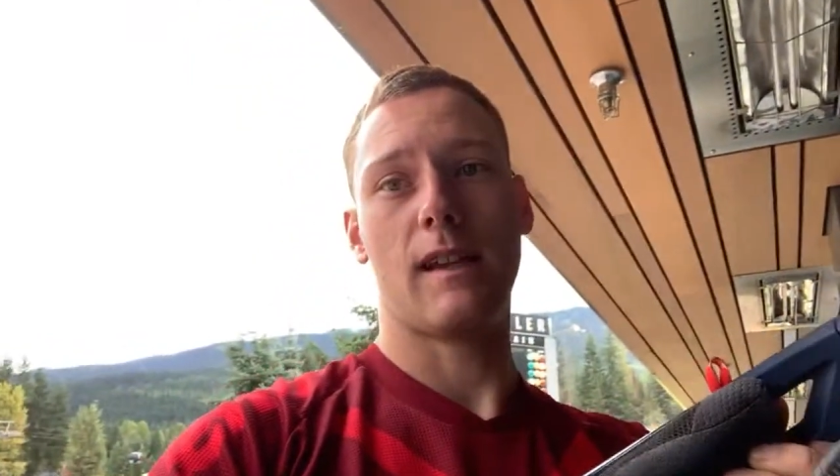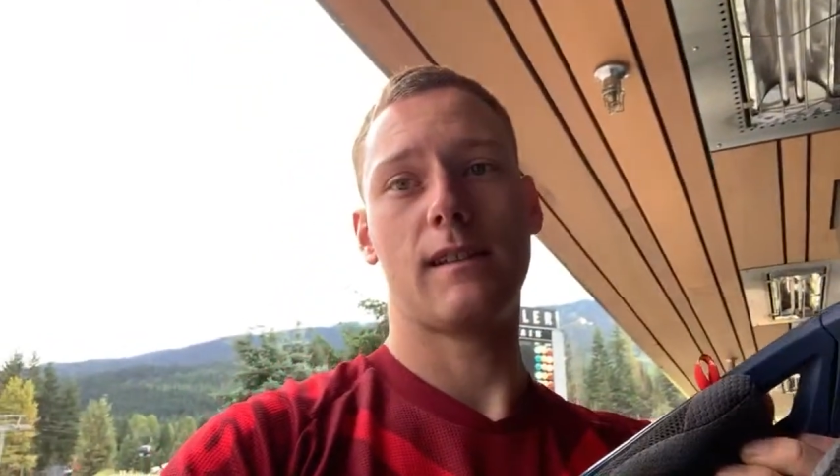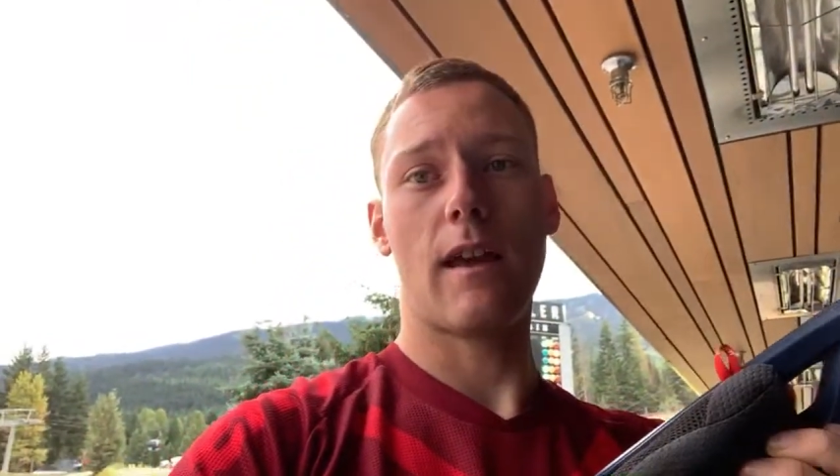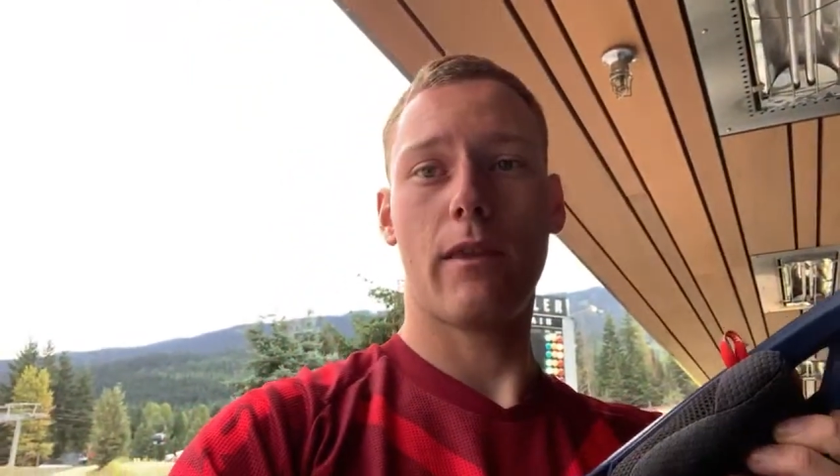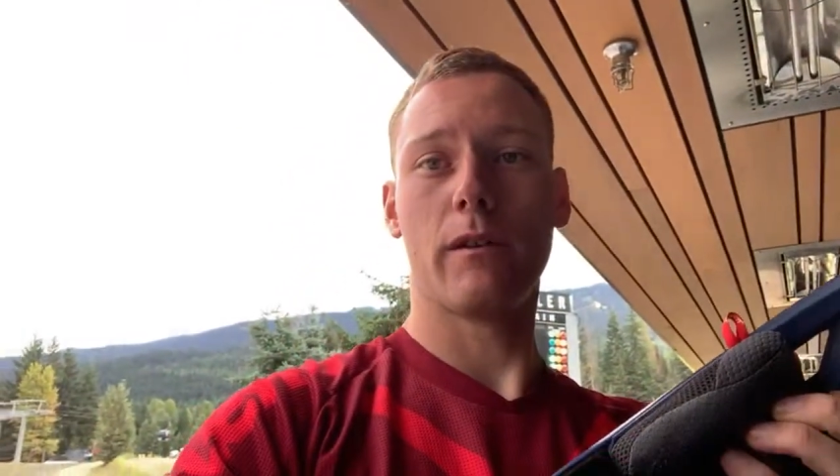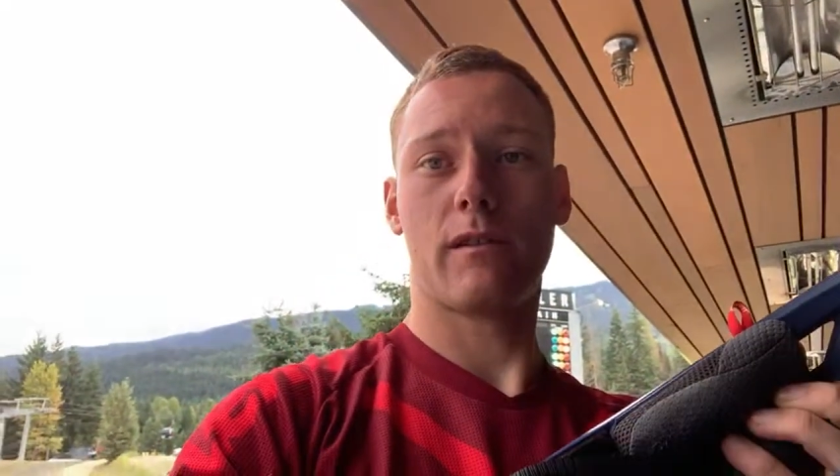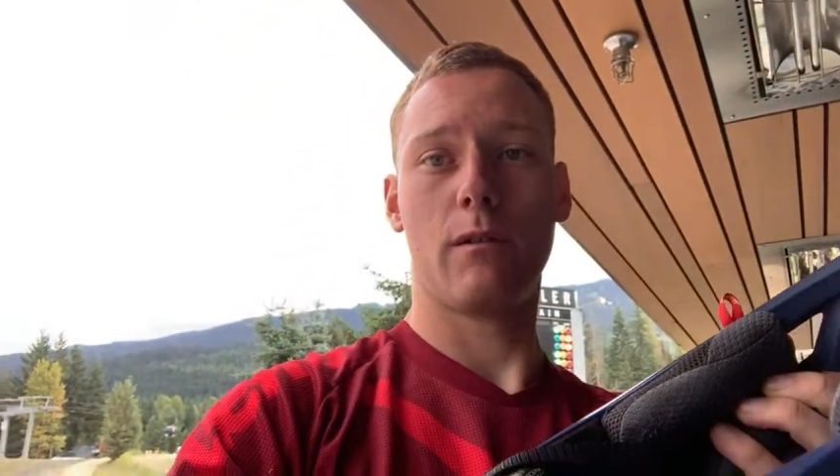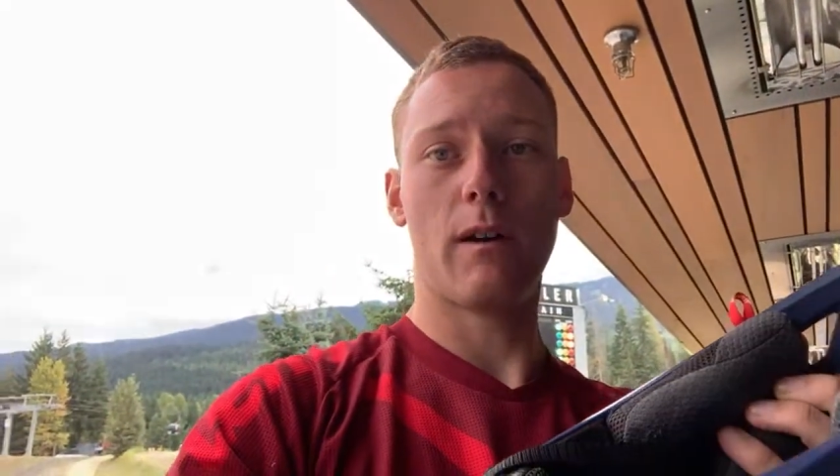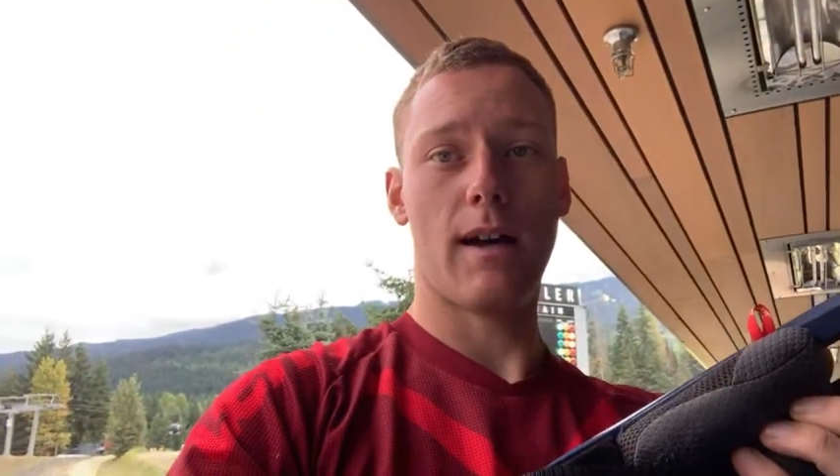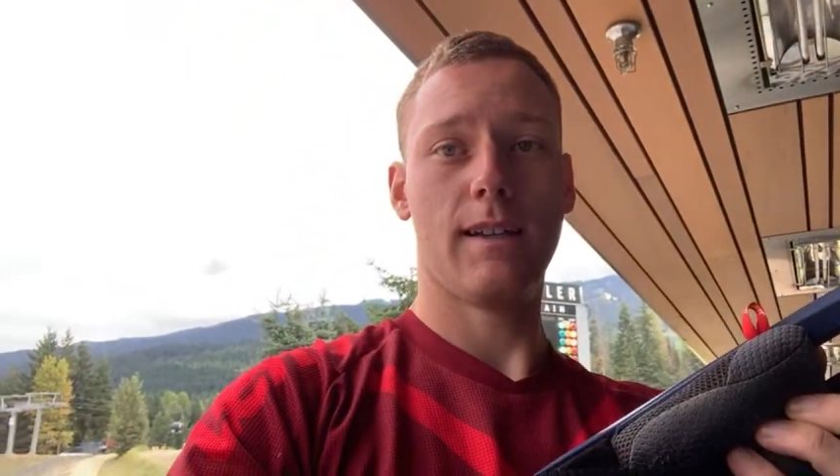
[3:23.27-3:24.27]
They sent those
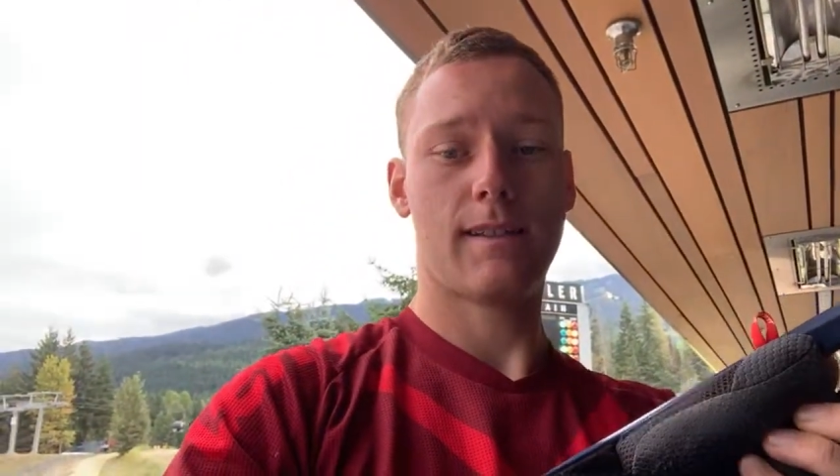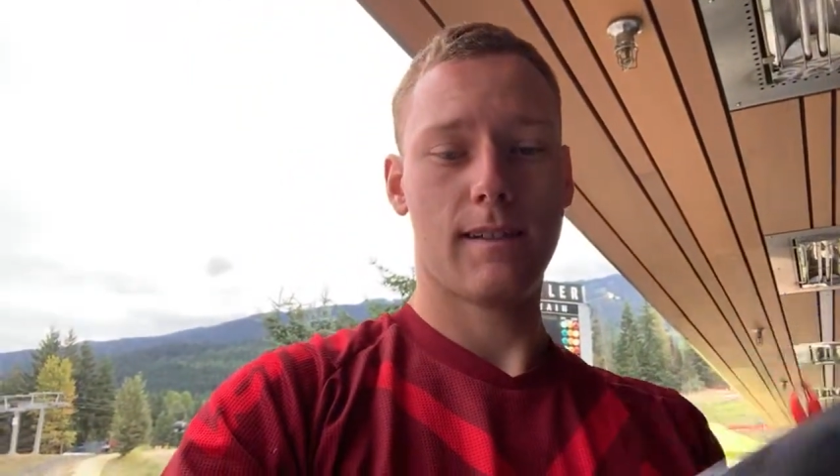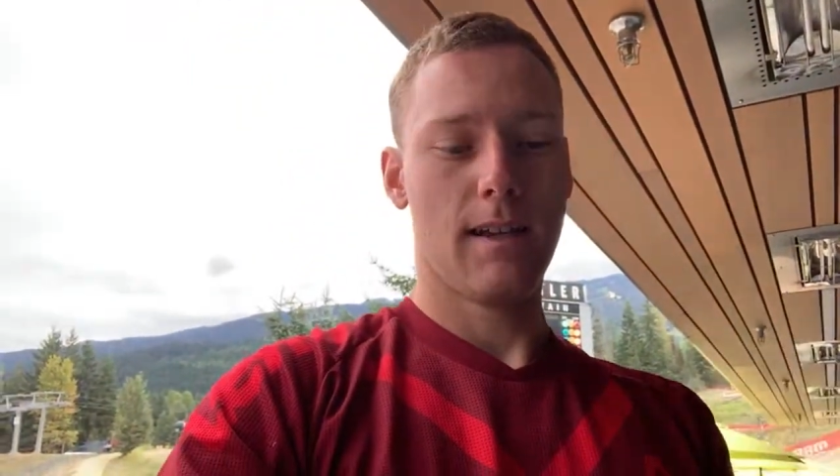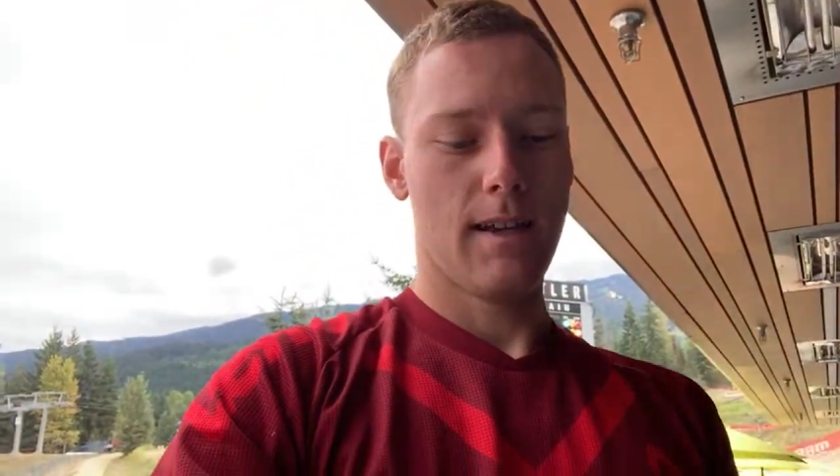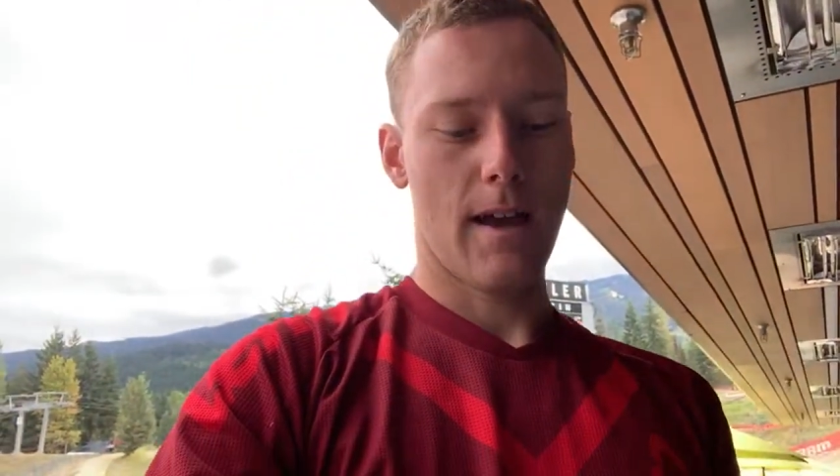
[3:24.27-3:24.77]
to us.